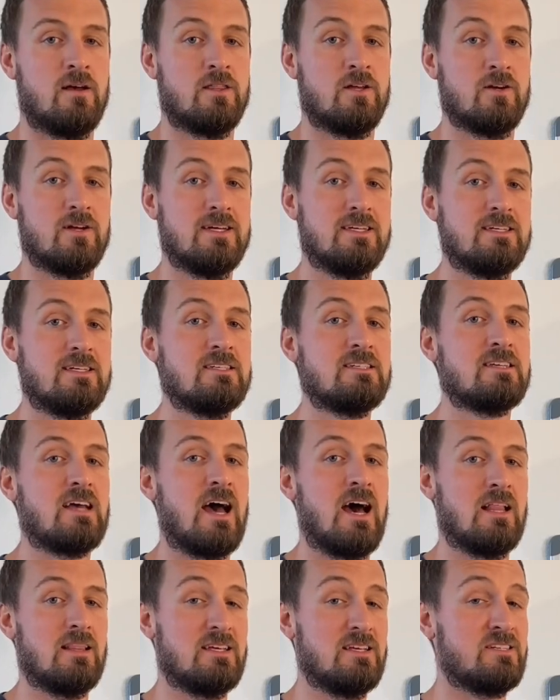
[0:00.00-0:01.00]
There is
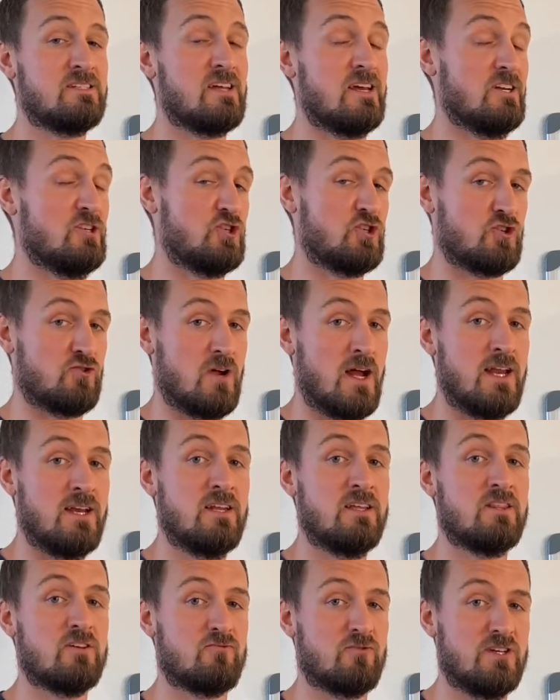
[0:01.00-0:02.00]
at least a
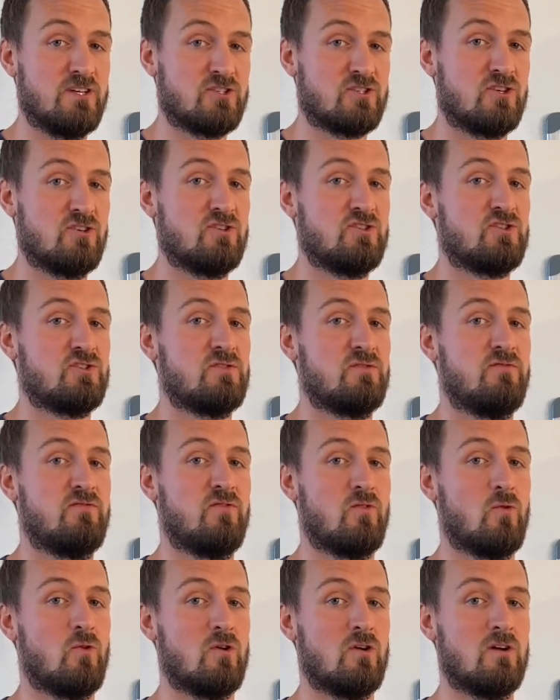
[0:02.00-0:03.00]
trend in the research
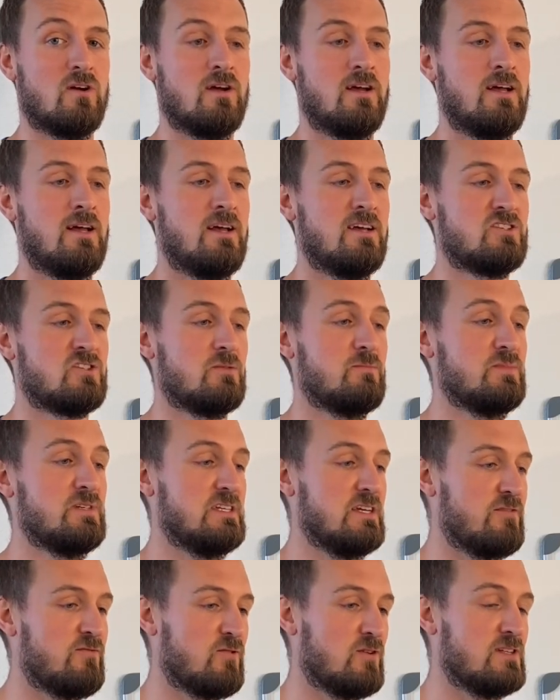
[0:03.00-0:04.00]
for some
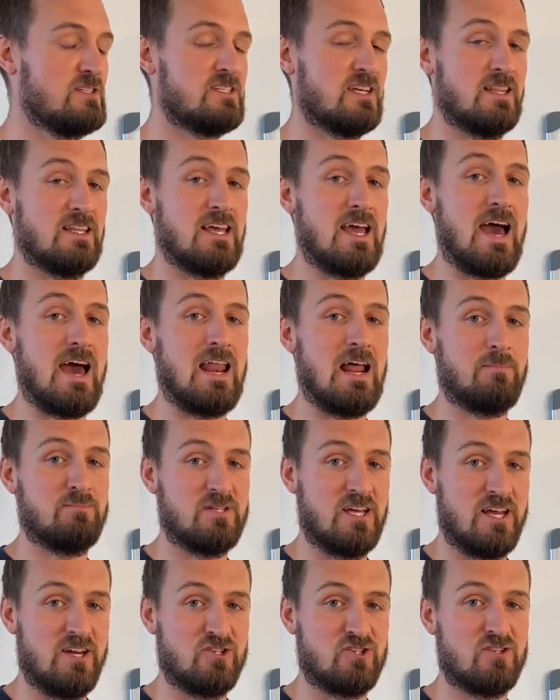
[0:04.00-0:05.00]
difference in the
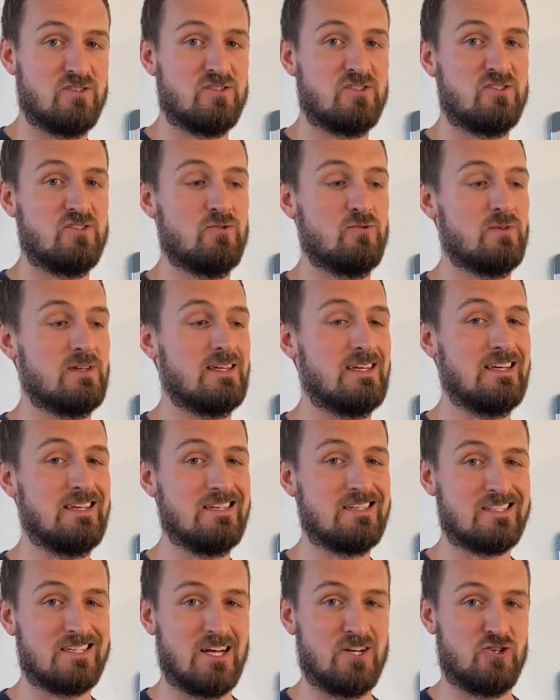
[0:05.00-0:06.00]
adaptations to
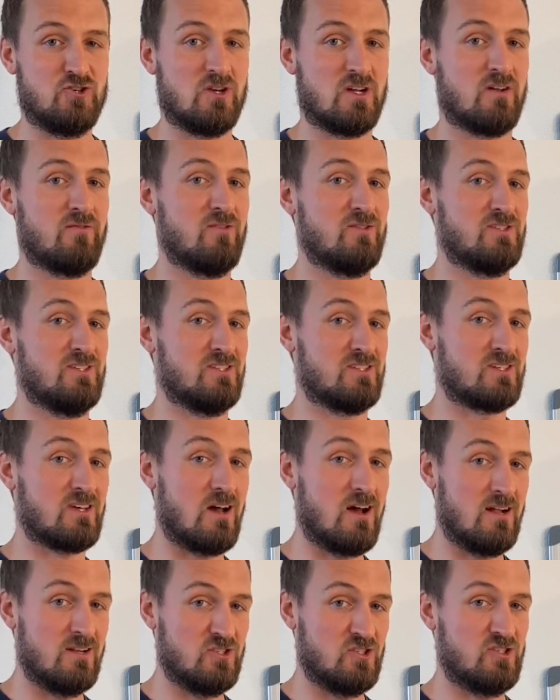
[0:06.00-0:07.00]
eccentric versus
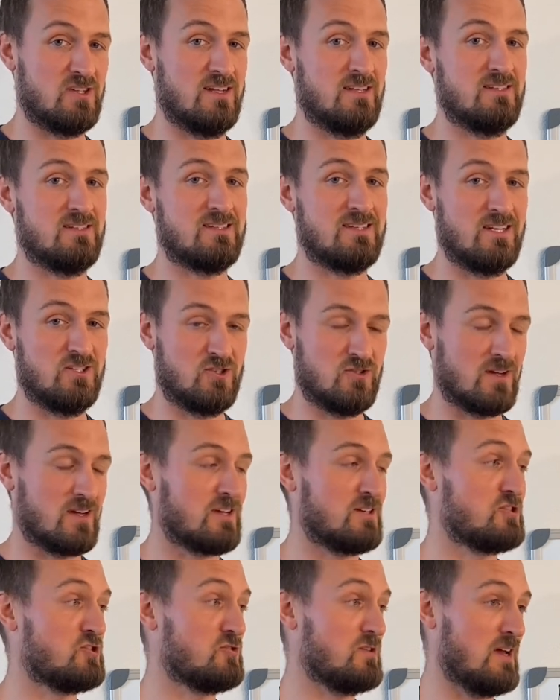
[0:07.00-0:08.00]

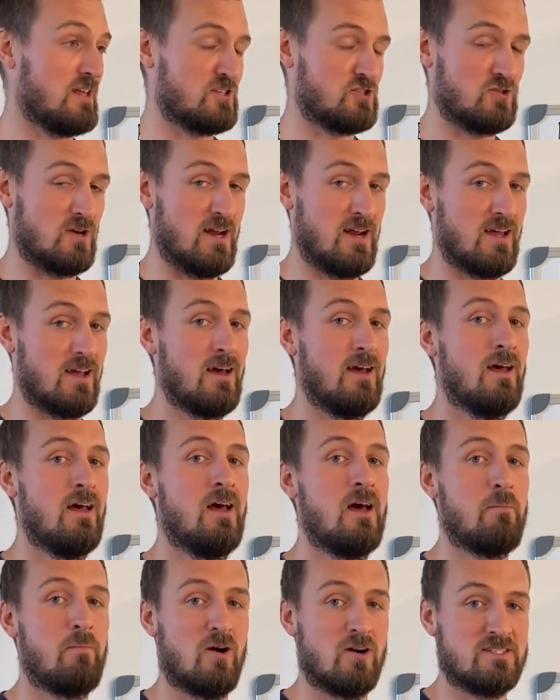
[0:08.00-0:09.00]
concentric strength training,
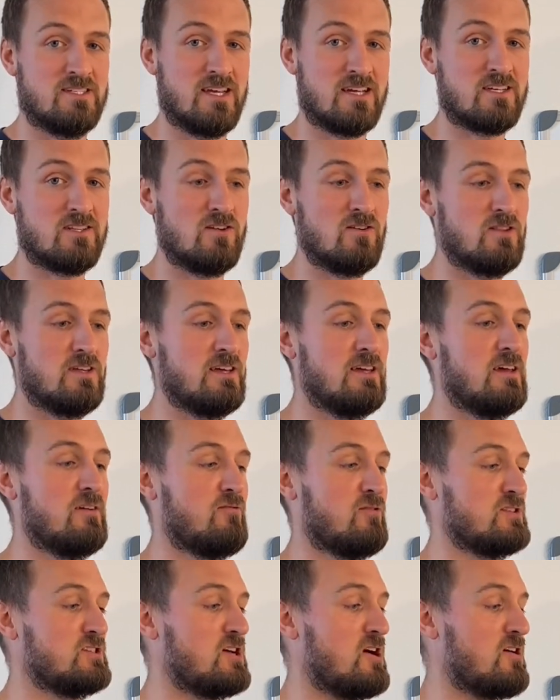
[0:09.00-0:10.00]
particularly
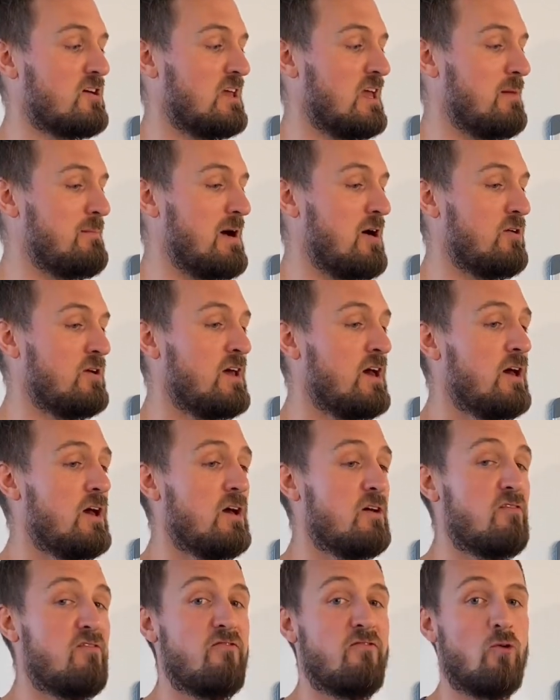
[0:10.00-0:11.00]
if we're talking about
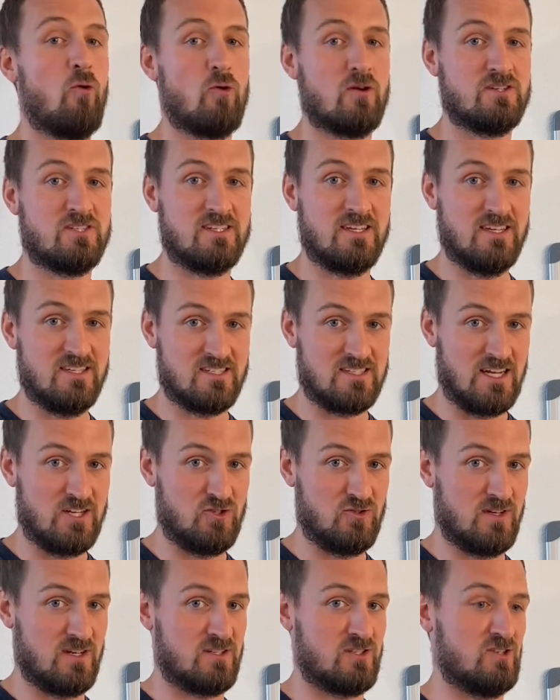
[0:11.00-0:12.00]
forced
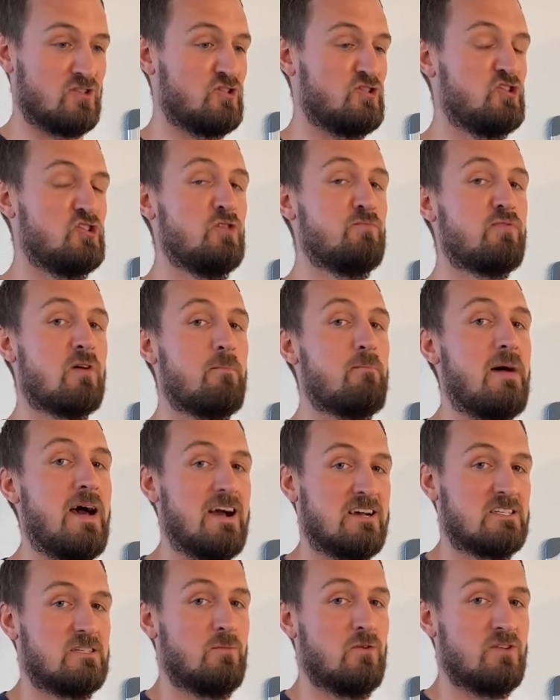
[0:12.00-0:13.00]
eccentrics or super
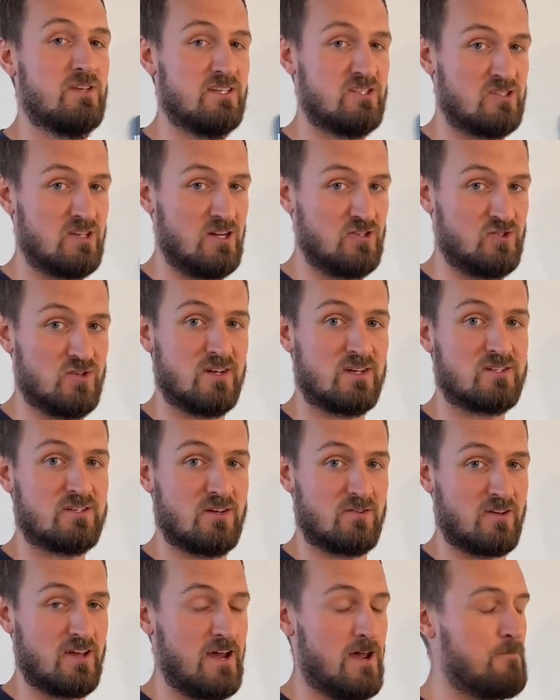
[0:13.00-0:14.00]
maximal eccentrics,
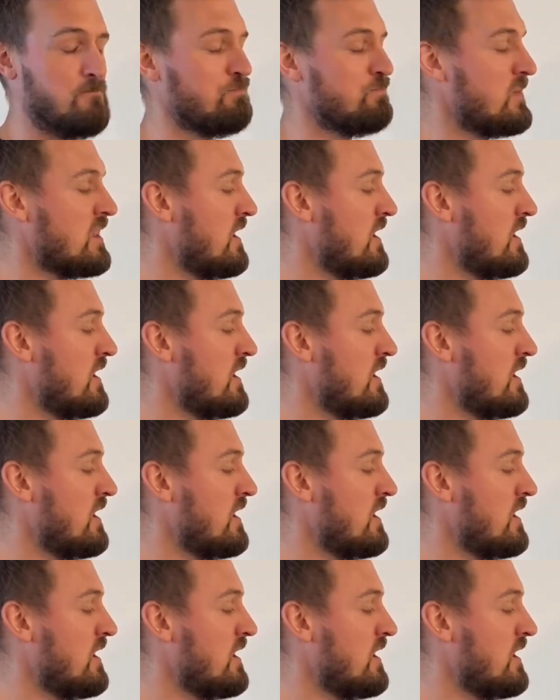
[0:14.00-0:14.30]
okay?